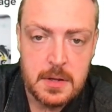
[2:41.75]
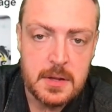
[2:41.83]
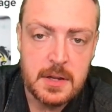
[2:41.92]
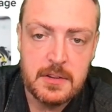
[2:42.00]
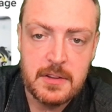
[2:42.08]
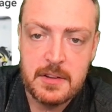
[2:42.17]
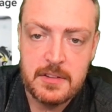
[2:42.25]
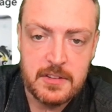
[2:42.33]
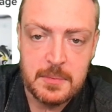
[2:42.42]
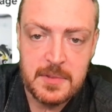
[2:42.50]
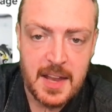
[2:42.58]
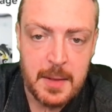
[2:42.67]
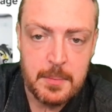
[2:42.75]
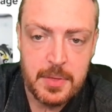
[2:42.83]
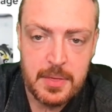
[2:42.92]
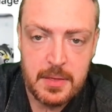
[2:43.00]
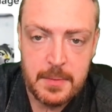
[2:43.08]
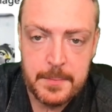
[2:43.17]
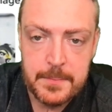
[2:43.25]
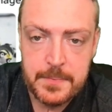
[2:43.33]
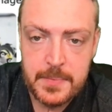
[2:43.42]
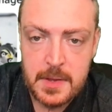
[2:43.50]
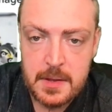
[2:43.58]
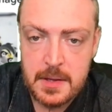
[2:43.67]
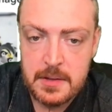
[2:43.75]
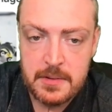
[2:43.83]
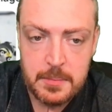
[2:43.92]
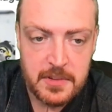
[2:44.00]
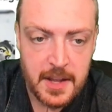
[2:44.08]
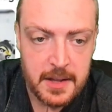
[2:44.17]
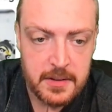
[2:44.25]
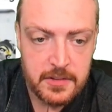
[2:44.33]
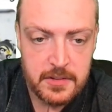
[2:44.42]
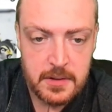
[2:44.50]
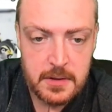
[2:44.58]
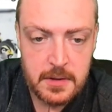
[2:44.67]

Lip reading: then there's some depth, then some text.